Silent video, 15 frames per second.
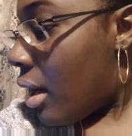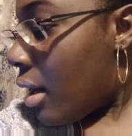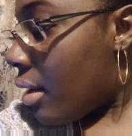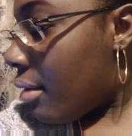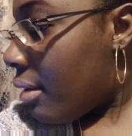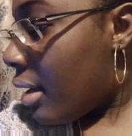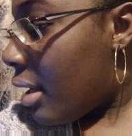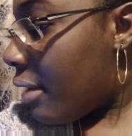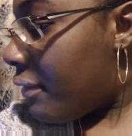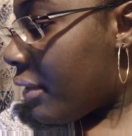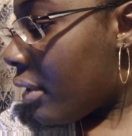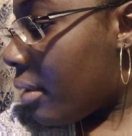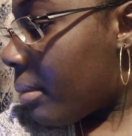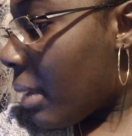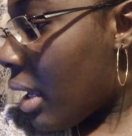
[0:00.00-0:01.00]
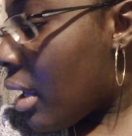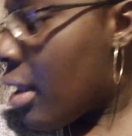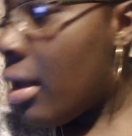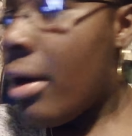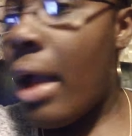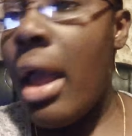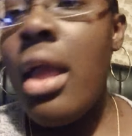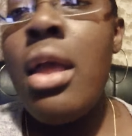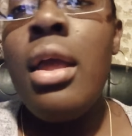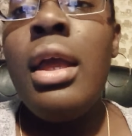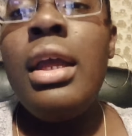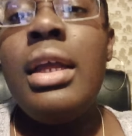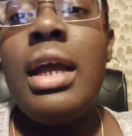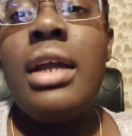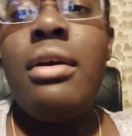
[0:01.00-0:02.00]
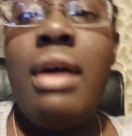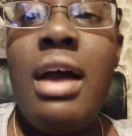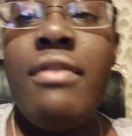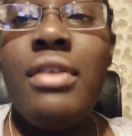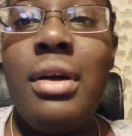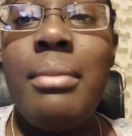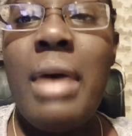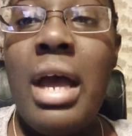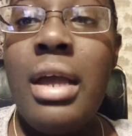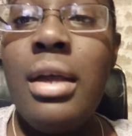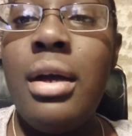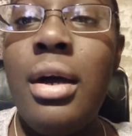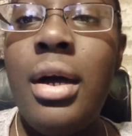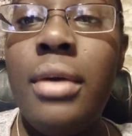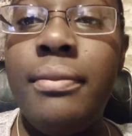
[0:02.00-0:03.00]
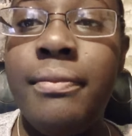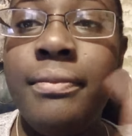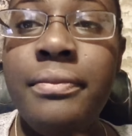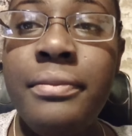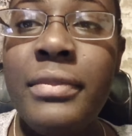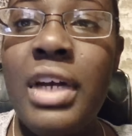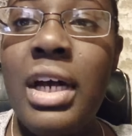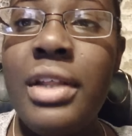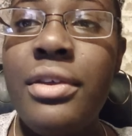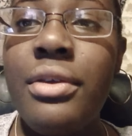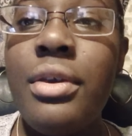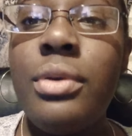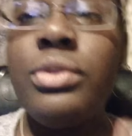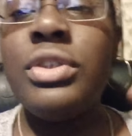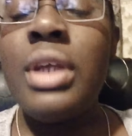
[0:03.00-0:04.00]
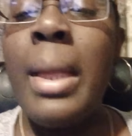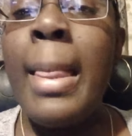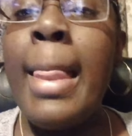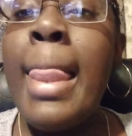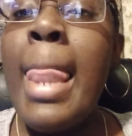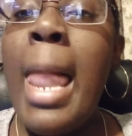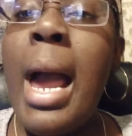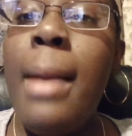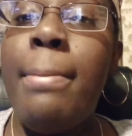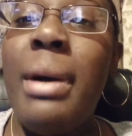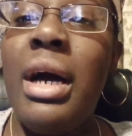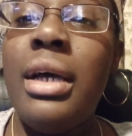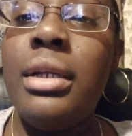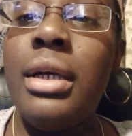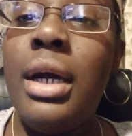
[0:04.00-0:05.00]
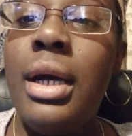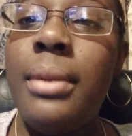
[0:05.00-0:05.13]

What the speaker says: I don't have it on my... Okay. Yeah, I don't have it on my other notes. But